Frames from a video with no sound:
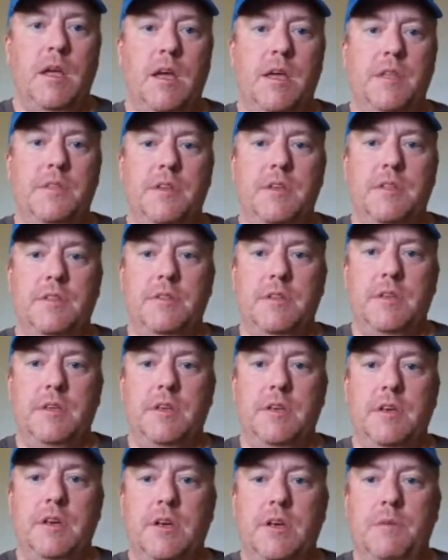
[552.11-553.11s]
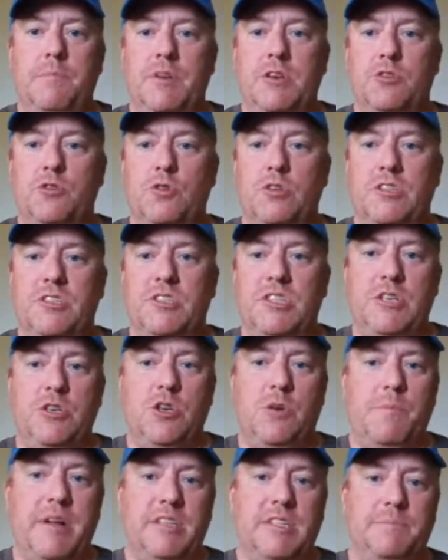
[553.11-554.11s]
and then the Minnesota
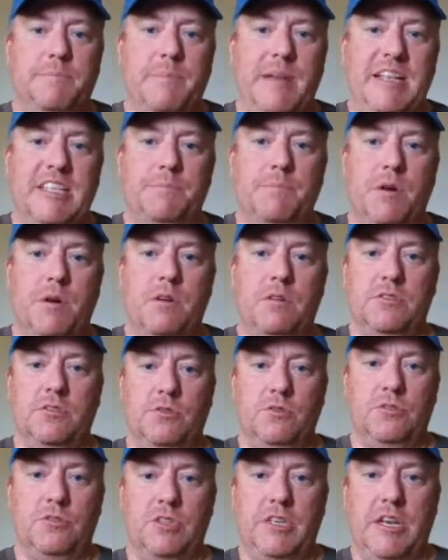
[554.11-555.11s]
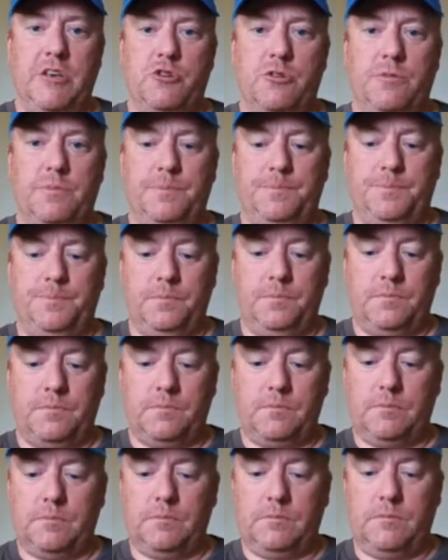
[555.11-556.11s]
Senior Men's Baseball Association
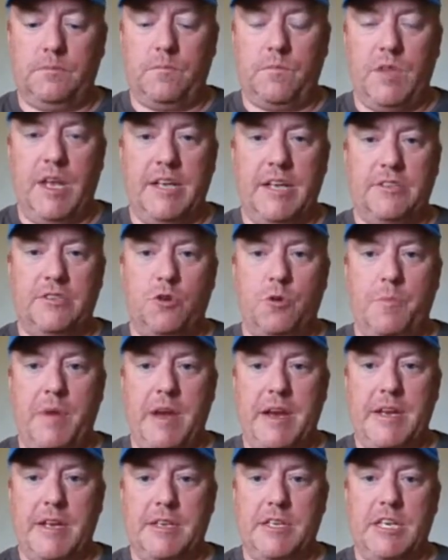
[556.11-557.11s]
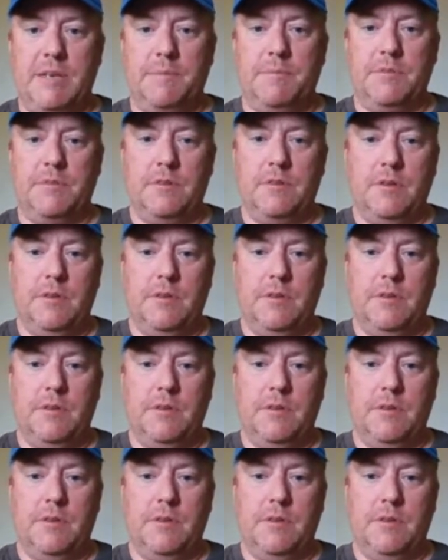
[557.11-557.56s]
has the remaining teams.